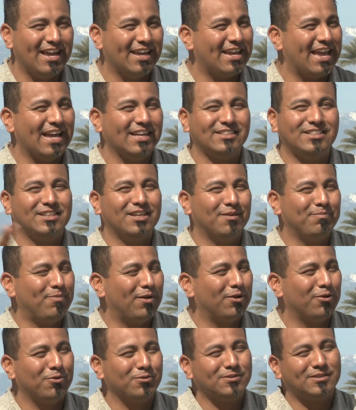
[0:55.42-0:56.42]
catching up
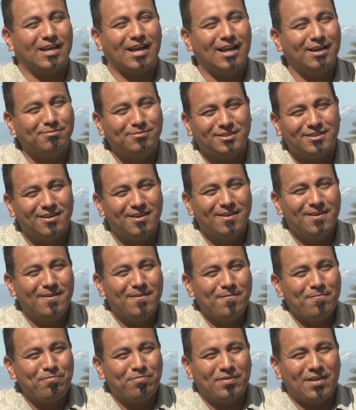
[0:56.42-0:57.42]
on old times,
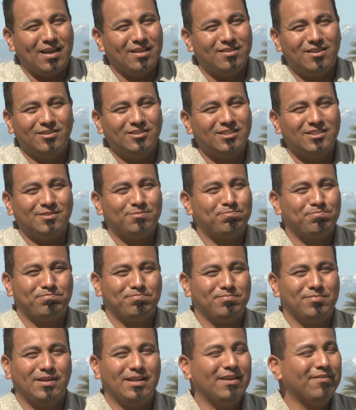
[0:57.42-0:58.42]
and they're just
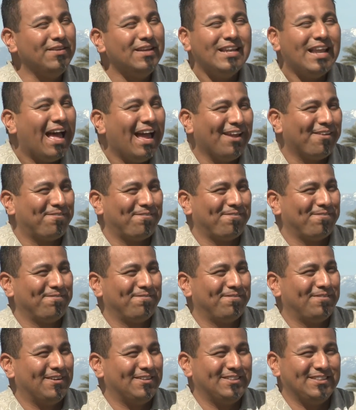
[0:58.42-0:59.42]
living life.
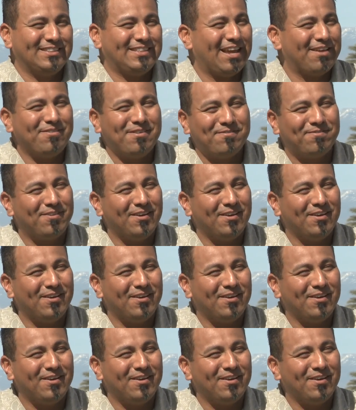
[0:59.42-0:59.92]
They're just having